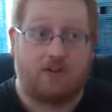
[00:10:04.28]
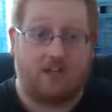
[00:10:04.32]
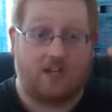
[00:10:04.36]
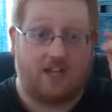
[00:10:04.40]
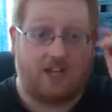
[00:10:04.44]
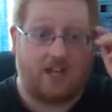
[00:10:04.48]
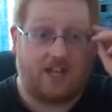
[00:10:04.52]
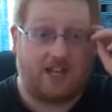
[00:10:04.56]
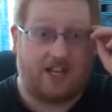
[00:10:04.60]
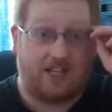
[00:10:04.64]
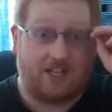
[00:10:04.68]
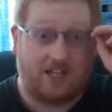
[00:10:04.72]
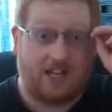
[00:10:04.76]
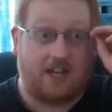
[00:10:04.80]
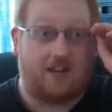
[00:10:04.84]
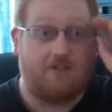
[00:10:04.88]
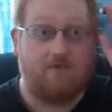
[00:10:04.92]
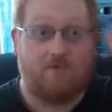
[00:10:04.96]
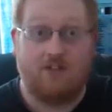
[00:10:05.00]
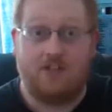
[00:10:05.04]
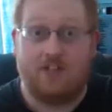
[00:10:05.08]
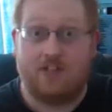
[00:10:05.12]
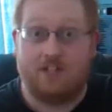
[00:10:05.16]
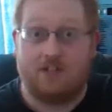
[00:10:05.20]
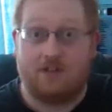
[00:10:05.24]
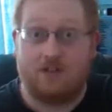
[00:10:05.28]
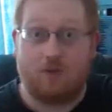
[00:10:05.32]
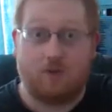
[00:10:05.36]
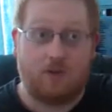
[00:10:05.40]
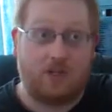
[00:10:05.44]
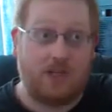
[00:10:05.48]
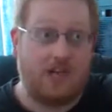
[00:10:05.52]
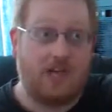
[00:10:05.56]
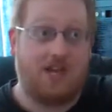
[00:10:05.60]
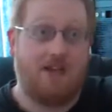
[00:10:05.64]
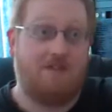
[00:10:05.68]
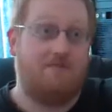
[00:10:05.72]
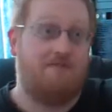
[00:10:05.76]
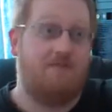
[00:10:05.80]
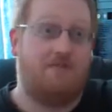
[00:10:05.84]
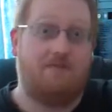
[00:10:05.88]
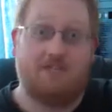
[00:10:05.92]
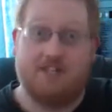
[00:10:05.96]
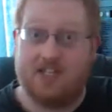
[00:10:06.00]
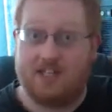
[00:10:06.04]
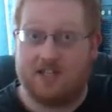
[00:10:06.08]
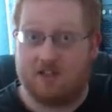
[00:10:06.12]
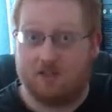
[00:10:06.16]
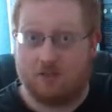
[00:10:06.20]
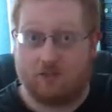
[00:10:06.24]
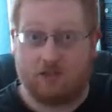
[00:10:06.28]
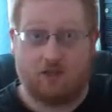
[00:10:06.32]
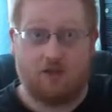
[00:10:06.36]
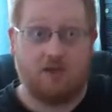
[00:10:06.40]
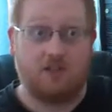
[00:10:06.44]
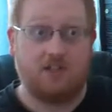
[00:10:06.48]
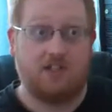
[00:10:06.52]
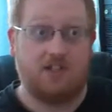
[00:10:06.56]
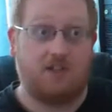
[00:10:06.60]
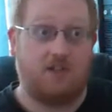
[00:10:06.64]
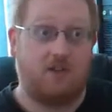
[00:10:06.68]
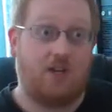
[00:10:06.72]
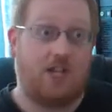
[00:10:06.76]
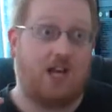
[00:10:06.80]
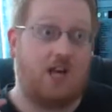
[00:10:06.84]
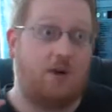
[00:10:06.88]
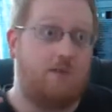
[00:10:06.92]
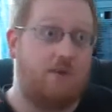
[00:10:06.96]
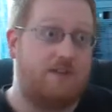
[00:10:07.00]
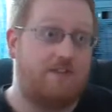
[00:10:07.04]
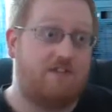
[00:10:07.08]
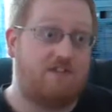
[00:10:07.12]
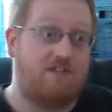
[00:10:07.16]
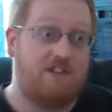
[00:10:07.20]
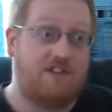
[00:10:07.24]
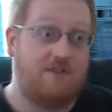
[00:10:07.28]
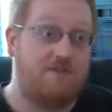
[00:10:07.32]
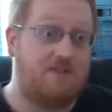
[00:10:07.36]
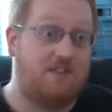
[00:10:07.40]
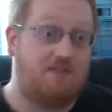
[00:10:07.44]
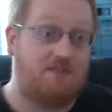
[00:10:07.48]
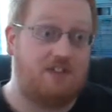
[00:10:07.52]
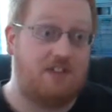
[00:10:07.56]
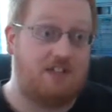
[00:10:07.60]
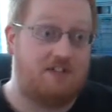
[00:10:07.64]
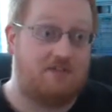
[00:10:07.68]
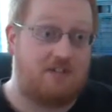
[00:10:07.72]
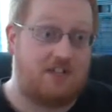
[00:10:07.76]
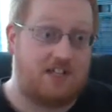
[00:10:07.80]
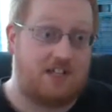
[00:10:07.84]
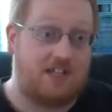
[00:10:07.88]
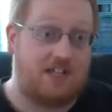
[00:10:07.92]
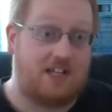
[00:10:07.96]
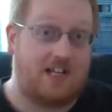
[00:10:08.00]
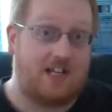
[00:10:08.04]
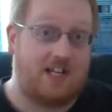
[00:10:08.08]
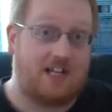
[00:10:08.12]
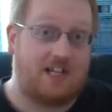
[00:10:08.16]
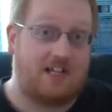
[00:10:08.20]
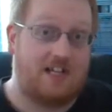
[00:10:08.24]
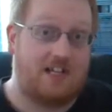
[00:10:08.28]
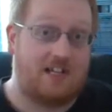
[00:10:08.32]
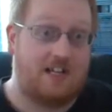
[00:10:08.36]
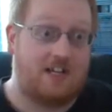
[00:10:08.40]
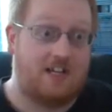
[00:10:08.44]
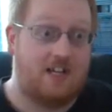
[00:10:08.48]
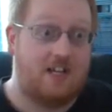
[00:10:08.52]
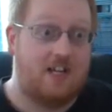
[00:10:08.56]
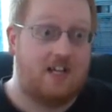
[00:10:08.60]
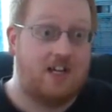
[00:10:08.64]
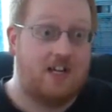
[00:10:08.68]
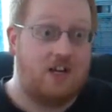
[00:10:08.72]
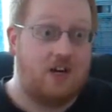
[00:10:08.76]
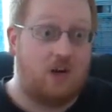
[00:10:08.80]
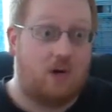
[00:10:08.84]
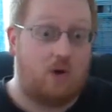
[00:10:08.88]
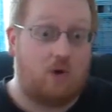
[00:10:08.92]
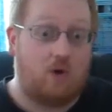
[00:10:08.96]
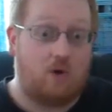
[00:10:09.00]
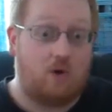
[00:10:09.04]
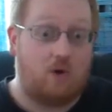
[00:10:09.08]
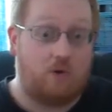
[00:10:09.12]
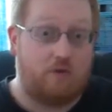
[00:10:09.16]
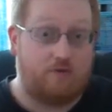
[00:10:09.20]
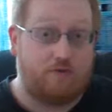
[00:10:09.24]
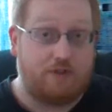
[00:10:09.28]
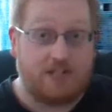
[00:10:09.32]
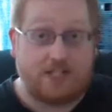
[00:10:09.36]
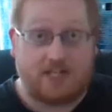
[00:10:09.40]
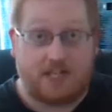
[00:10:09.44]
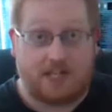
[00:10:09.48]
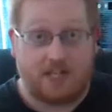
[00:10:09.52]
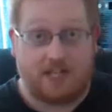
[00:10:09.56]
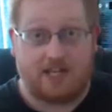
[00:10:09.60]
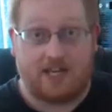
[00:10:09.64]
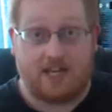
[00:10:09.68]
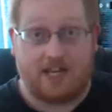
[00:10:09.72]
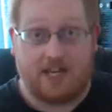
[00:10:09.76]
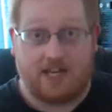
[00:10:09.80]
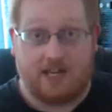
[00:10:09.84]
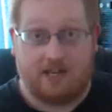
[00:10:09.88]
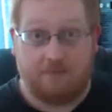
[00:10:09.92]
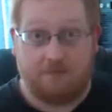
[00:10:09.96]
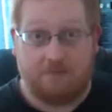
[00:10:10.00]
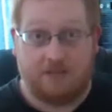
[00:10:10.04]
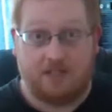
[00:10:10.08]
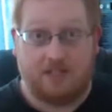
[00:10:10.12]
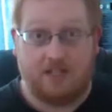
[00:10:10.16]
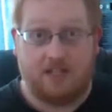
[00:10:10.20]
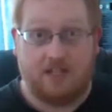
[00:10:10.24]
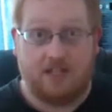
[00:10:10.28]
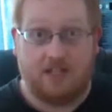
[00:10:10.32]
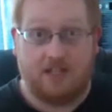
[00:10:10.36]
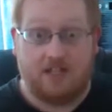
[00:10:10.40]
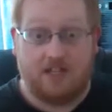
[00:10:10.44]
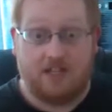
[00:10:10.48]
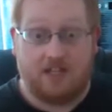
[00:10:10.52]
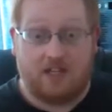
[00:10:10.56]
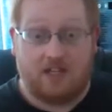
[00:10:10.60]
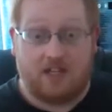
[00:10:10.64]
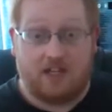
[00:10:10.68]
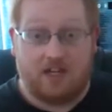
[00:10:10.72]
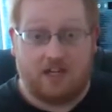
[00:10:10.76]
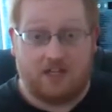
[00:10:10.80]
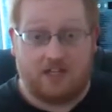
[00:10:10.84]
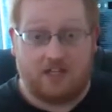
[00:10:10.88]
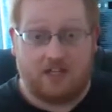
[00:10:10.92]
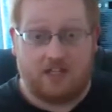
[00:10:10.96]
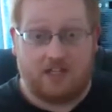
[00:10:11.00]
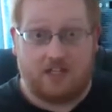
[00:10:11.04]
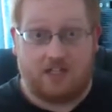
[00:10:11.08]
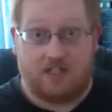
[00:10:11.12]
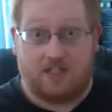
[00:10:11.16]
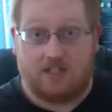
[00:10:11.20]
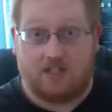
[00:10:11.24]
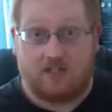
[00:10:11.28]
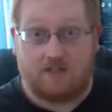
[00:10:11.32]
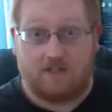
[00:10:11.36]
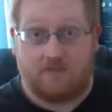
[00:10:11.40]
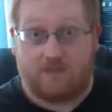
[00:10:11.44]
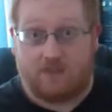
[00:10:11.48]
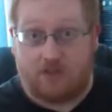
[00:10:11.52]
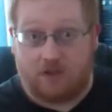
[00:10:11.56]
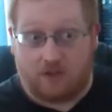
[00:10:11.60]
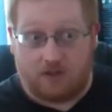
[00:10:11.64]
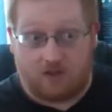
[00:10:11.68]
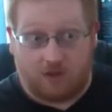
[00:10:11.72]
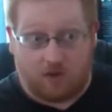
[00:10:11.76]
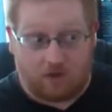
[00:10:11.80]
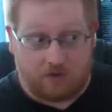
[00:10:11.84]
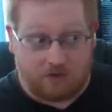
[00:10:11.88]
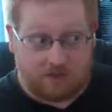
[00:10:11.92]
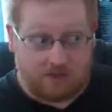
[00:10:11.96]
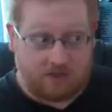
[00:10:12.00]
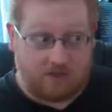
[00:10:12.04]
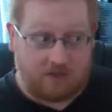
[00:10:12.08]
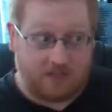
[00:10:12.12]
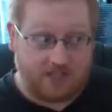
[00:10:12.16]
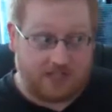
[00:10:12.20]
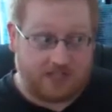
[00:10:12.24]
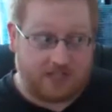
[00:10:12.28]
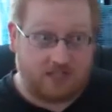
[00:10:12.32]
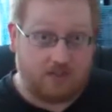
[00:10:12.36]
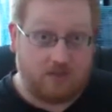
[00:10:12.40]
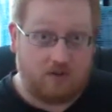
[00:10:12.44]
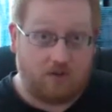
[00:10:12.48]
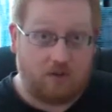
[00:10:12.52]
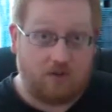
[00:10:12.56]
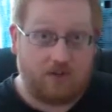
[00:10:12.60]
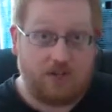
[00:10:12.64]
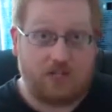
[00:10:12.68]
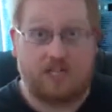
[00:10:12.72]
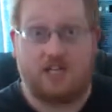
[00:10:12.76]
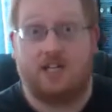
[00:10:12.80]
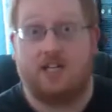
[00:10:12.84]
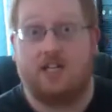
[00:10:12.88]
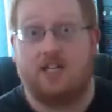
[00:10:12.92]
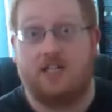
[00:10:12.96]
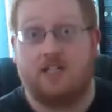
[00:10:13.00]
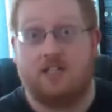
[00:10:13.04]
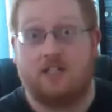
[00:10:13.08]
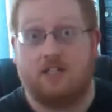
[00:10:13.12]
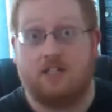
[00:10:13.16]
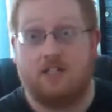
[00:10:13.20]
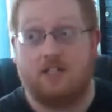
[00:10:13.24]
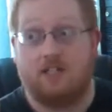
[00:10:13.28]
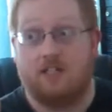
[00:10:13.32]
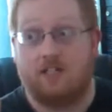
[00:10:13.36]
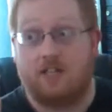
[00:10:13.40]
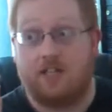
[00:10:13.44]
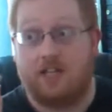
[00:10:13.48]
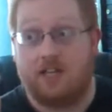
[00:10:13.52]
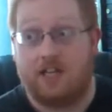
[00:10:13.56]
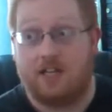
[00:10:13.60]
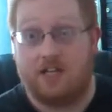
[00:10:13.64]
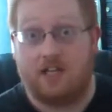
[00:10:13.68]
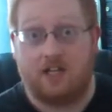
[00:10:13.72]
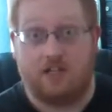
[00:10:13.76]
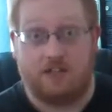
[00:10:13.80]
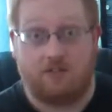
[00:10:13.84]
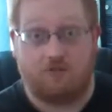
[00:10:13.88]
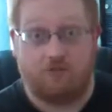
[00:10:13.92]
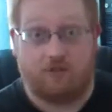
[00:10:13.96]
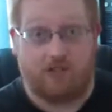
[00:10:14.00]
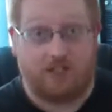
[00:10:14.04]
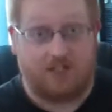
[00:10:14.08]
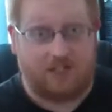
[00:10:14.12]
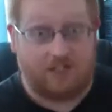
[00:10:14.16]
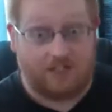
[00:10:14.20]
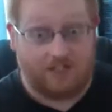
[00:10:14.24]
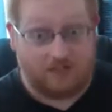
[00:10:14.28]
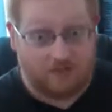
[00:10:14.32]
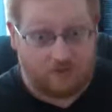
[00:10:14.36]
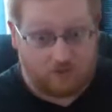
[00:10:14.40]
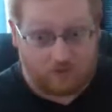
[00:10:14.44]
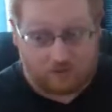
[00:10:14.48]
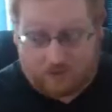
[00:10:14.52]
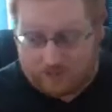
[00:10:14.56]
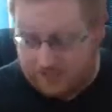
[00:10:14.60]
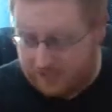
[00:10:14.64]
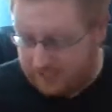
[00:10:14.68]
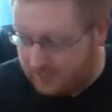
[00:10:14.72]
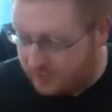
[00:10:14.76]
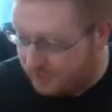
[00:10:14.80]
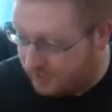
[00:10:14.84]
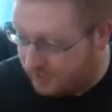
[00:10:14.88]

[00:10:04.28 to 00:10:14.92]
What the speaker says: to collect every single game for every single console. However, I'm very interested in collecting all wrestling games, at least for the consoles I own, and English release only.